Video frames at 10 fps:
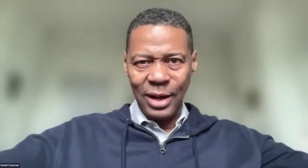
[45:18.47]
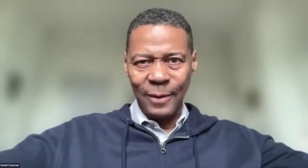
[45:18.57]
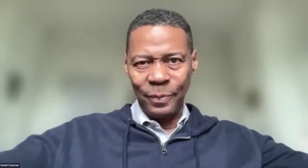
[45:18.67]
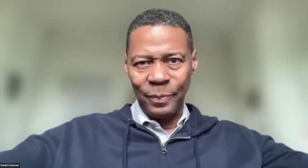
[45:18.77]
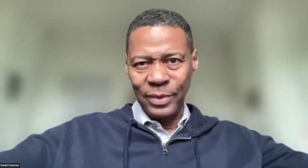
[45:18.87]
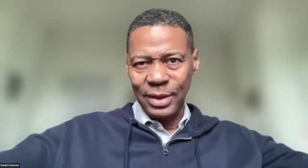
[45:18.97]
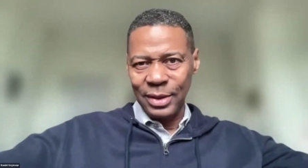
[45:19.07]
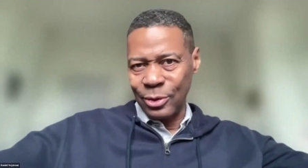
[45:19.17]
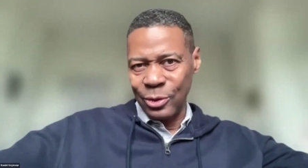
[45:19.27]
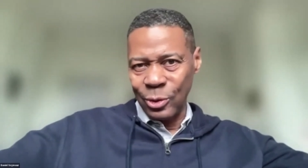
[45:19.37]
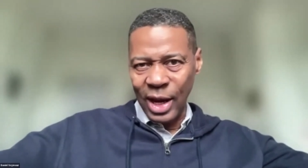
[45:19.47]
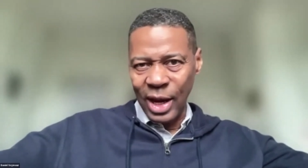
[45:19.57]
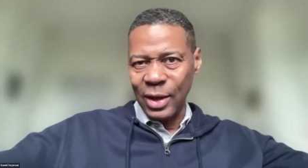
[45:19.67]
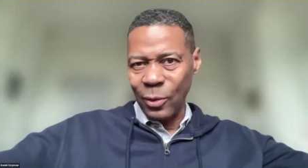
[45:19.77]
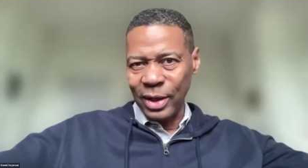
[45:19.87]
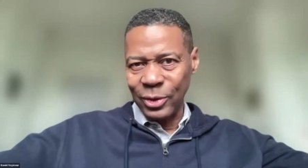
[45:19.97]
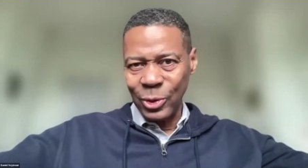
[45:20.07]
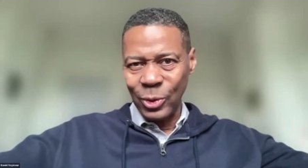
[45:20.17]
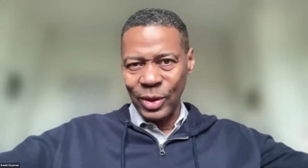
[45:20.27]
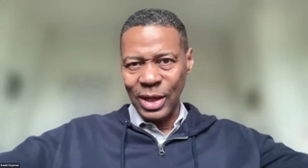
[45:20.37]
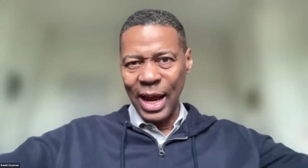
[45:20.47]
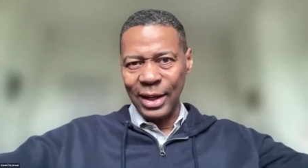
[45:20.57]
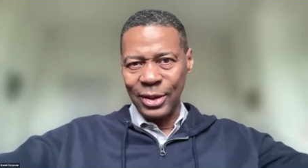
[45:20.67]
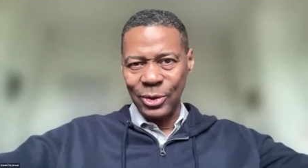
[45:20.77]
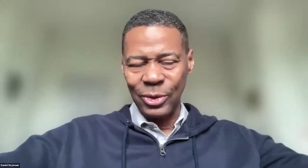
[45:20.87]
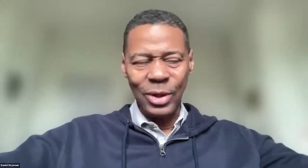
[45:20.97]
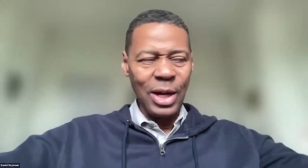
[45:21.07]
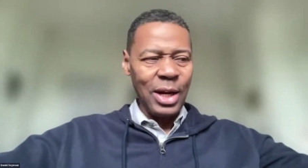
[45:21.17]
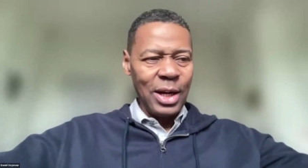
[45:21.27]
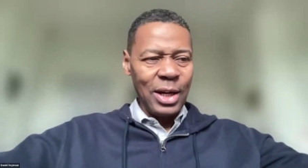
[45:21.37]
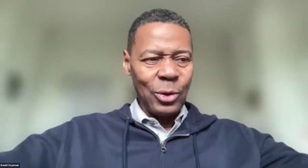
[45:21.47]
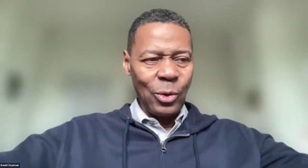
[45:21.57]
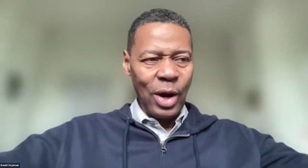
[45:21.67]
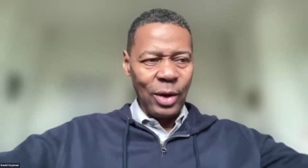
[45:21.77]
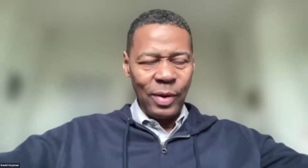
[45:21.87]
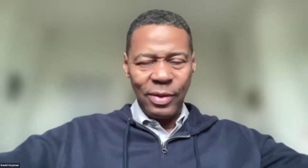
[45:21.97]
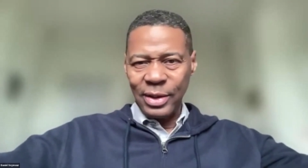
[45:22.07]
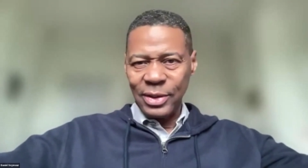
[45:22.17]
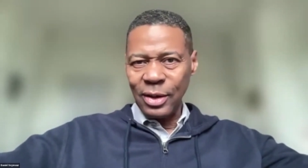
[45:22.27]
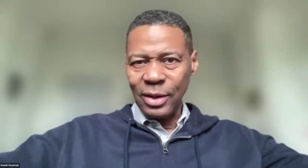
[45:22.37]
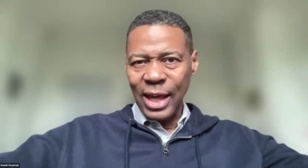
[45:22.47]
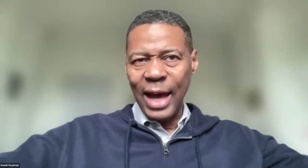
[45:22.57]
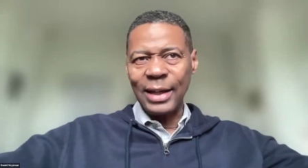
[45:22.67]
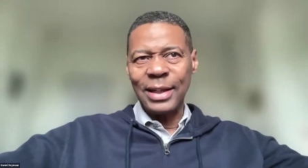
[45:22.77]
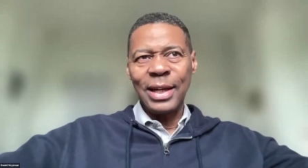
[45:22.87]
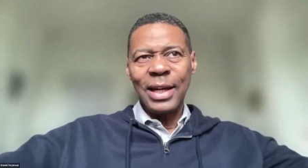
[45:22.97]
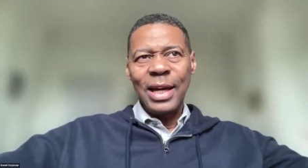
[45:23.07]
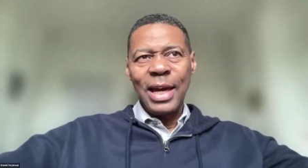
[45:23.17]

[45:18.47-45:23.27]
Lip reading: to anyone who would like to work with us on that.